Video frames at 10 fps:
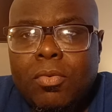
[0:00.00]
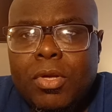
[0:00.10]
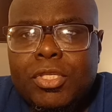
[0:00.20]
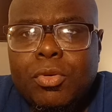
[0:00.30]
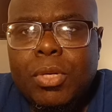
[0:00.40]

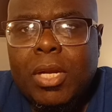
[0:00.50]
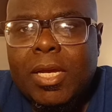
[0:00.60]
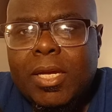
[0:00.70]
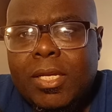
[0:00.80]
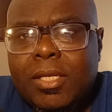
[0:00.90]
Russia will
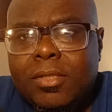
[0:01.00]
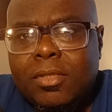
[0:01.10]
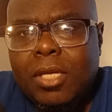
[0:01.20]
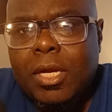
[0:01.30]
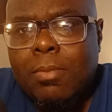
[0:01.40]
likely
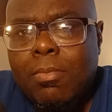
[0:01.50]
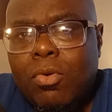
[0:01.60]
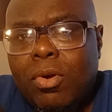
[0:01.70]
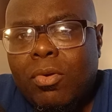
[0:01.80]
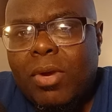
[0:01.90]
take a
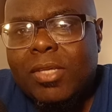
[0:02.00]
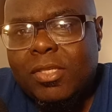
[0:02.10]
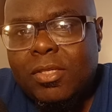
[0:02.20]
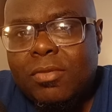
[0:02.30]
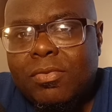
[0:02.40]
more
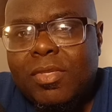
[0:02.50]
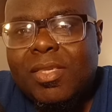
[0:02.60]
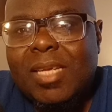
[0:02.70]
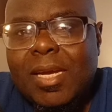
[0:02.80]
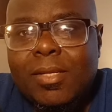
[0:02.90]
aggressive
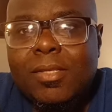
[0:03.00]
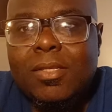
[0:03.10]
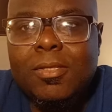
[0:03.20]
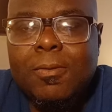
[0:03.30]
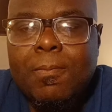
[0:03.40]

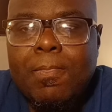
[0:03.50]
stance